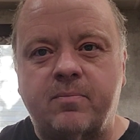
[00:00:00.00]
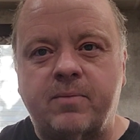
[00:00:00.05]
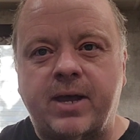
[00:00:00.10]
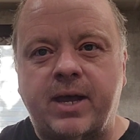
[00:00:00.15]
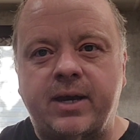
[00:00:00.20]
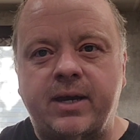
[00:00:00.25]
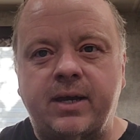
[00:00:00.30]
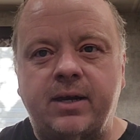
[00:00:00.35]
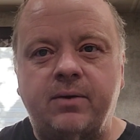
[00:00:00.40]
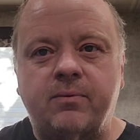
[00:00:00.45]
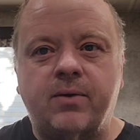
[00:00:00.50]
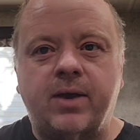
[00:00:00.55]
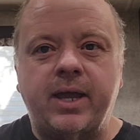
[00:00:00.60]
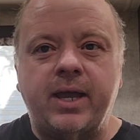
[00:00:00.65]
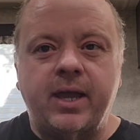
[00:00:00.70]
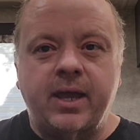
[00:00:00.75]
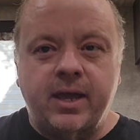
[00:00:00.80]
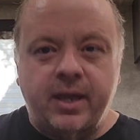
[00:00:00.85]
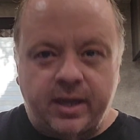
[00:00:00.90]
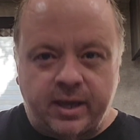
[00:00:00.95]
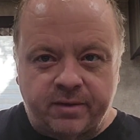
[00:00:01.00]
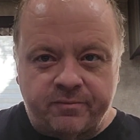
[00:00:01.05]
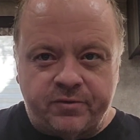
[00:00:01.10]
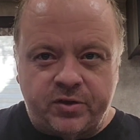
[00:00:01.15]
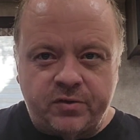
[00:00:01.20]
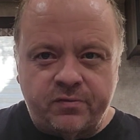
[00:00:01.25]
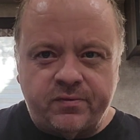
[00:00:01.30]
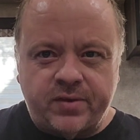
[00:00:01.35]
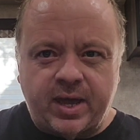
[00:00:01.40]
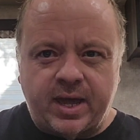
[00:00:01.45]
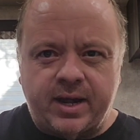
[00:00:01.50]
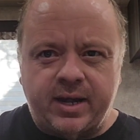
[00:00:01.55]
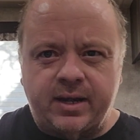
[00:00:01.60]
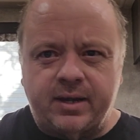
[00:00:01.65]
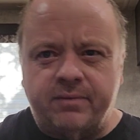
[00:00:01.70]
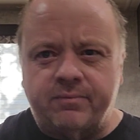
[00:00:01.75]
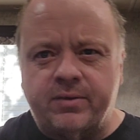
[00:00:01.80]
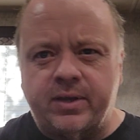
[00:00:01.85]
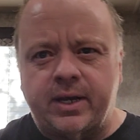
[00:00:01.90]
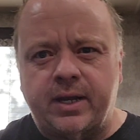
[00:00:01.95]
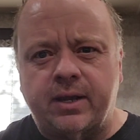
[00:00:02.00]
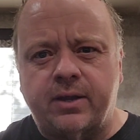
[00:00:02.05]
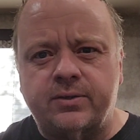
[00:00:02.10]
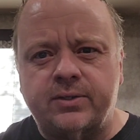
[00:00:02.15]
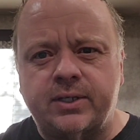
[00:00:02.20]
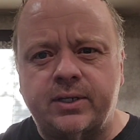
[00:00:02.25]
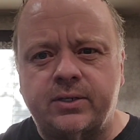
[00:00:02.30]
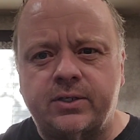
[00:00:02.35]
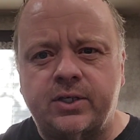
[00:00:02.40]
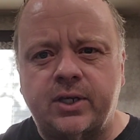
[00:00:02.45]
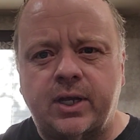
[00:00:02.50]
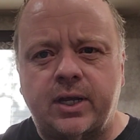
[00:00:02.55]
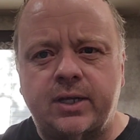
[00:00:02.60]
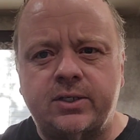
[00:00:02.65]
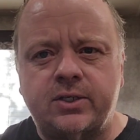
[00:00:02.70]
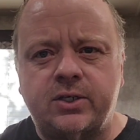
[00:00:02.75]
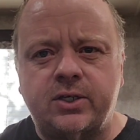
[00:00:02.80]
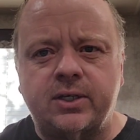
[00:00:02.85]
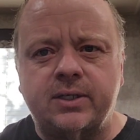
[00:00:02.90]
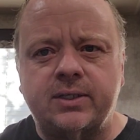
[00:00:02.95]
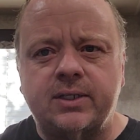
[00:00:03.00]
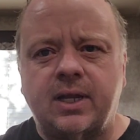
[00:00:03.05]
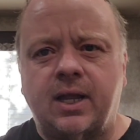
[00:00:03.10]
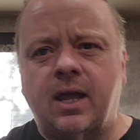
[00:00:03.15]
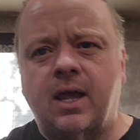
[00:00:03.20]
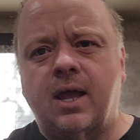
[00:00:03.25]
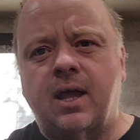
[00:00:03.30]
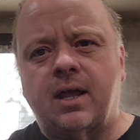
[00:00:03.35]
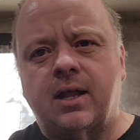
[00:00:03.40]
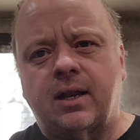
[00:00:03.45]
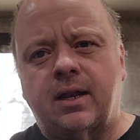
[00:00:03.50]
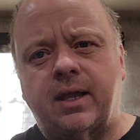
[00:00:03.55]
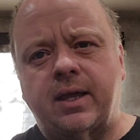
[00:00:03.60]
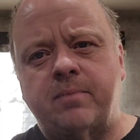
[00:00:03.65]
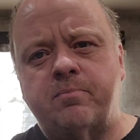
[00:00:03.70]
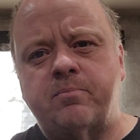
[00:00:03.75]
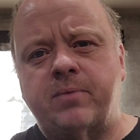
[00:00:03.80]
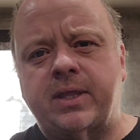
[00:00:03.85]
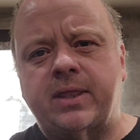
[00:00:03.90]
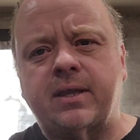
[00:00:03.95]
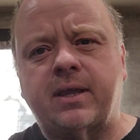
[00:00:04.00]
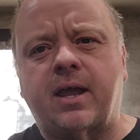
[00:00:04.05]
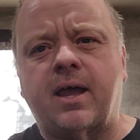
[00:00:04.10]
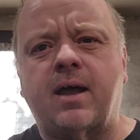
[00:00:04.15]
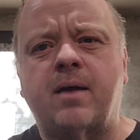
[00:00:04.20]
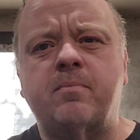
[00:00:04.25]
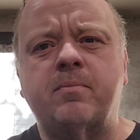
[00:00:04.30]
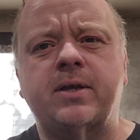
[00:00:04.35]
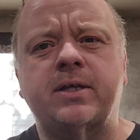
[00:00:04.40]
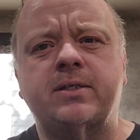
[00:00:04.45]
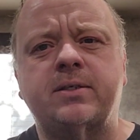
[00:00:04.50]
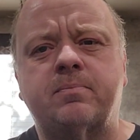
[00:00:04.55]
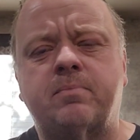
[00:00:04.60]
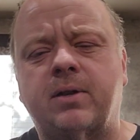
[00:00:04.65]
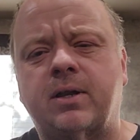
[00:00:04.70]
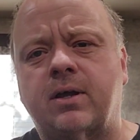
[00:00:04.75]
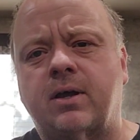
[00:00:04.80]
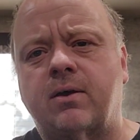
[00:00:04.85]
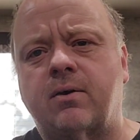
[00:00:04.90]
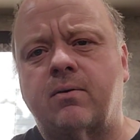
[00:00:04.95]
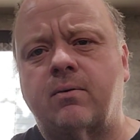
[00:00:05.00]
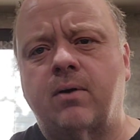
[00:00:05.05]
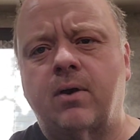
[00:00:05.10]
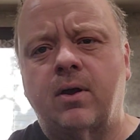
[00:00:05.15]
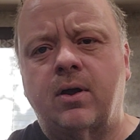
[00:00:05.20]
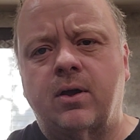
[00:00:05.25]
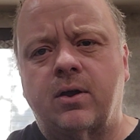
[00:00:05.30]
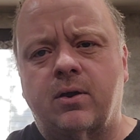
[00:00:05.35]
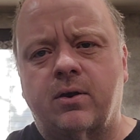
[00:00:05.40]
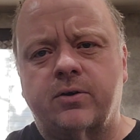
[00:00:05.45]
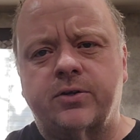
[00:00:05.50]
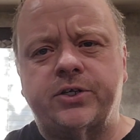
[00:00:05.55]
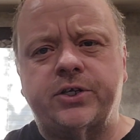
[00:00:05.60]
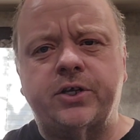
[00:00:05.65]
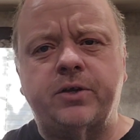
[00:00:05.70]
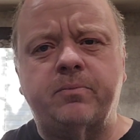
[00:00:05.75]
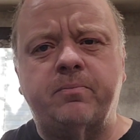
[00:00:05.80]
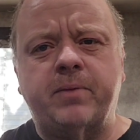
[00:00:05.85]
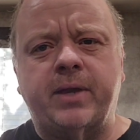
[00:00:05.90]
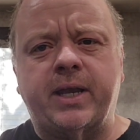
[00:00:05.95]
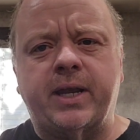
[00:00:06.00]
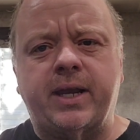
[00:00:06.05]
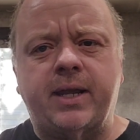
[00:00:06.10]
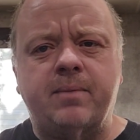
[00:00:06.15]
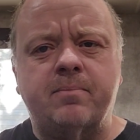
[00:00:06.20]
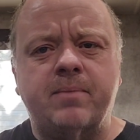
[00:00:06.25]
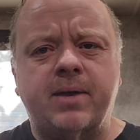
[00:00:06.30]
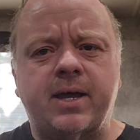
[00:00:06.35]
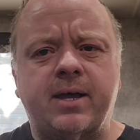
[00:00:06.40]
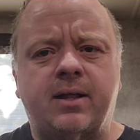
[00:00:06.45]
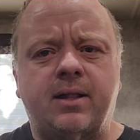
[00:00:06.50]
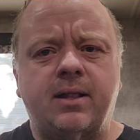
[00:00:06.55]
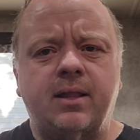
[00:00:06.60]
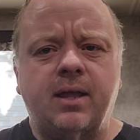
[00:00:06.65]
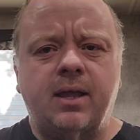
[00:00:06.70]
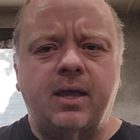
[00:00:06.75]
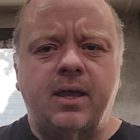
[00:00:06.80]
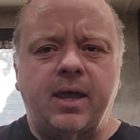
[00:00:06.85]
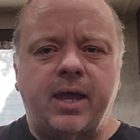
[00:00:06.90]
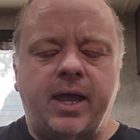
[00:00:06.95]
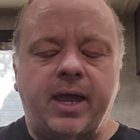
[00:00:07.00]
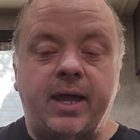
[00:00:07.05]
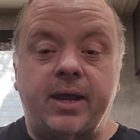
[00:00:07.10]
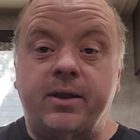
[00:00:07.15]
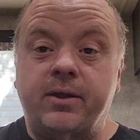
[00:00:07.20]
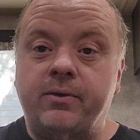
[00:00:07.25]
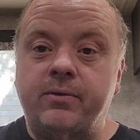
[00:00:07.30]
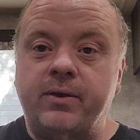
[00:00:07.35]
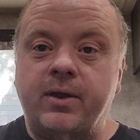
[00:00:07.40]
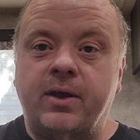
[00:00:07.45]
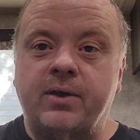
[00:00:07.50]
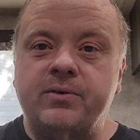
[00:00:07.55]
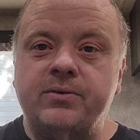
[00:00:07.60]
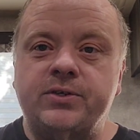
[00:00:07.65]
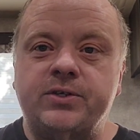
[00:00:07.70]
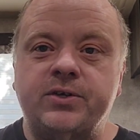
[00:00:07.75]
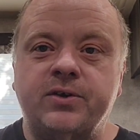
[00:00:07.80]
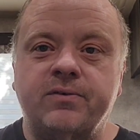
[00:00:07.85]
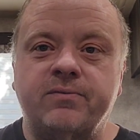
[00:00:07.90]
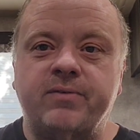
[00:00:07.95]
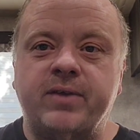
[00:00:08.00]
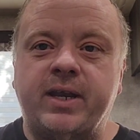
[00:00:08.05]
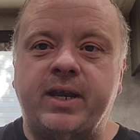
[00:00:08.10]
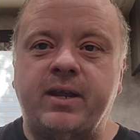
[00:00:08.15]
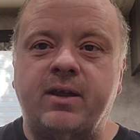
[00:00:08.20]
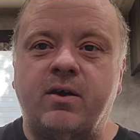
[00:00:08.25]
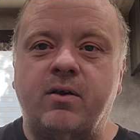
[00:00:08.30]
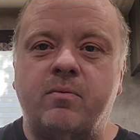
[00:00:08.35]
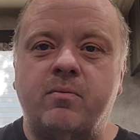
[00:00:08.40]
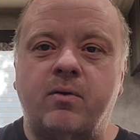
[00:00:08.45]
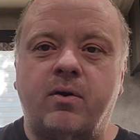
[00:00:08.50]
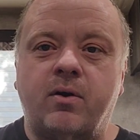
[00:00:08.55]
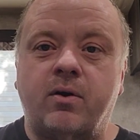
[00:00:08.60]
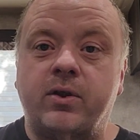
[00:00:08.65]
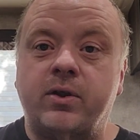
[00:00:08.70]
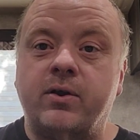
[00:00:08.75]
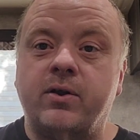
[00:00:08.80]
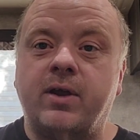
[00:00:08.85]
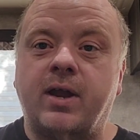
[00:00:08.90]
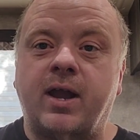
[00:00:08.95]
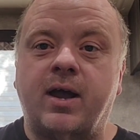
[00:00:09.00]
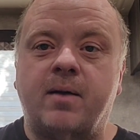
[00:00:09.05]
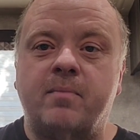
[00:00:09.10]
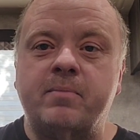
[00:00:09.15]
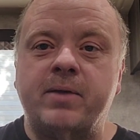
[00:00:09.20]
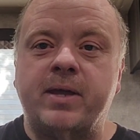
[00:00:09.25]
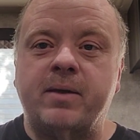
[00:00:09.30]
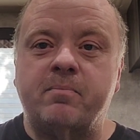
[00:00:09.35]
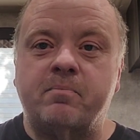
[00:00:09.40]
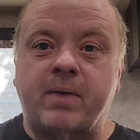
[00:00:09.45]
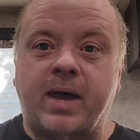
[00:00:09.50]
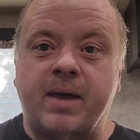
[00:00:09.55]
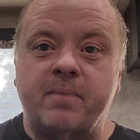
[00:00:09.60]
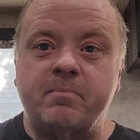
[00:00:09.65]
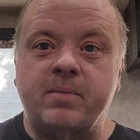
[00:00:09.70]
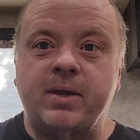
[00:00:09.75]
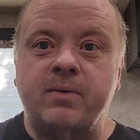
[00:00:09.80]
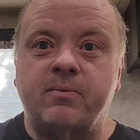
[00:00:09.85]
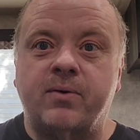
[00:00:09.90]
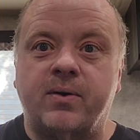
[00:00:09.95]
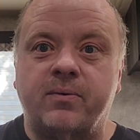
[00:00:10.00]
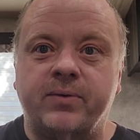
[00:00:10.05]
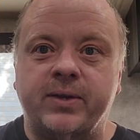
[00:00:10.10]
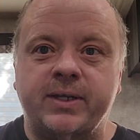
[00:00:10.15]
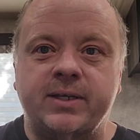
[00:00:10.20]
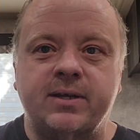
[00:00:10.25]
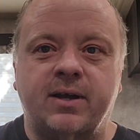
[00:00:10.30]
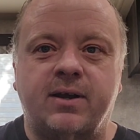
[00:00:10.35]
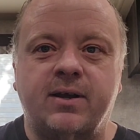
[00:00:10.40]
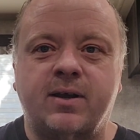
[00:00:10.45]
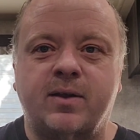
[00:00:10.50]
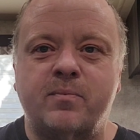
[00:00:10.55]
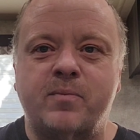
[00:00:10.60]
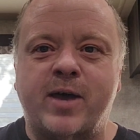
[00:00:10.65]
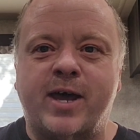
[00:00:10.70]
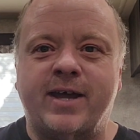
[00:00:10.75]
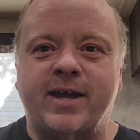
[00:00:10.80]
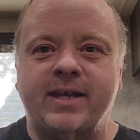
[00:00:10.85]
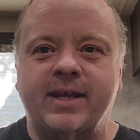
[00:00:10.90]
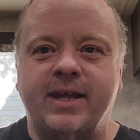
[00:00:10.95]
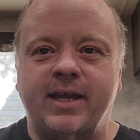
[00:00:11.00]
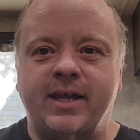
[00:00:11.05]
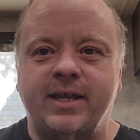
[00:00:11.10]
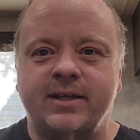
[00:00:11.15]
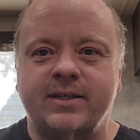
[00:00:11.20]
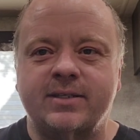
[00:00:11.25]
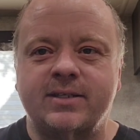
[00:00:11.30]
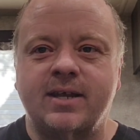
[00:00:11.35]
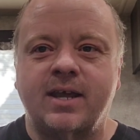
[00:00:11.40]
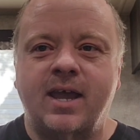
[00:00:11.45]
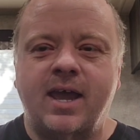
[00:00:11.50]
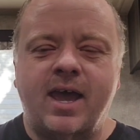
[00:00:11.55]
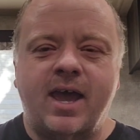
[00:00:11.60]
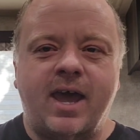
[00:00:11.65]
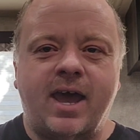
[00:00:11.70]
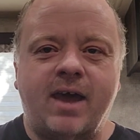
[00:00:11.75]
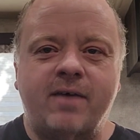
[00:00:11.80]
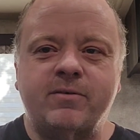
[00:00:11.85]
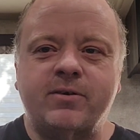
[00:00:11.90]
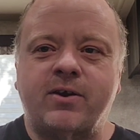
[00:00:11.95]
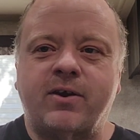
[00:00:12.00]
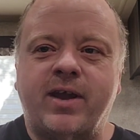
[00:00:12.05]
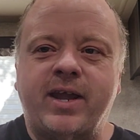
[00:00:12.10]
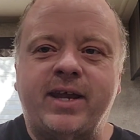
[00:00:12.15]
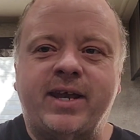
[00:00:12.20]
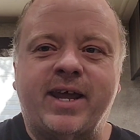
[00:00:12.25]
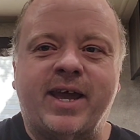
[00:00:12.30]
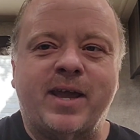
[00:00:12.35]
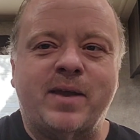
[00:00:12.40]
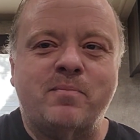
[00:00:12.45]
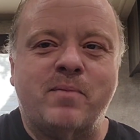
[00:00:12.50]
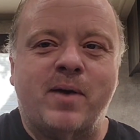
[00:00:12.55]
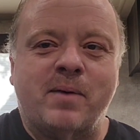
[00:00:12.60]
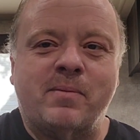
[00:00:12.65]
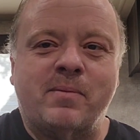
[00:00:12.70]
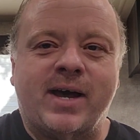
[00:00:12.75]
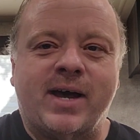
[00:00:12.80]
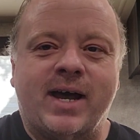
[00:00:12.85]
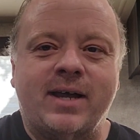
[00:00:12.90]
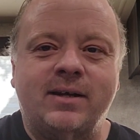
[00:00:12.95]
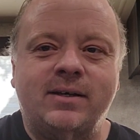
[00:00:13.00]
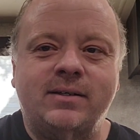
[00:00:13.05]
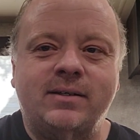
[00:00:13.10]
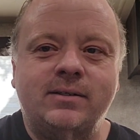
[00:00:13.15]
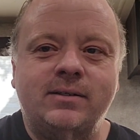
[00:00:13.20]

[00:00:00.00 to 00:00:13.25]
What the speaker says: about anyway. If you've got any video suggestions, leave them in the comments below or shoot me an email, and who knows, your video or your comment might be what we talk about next. Have a great day. Bye-bye.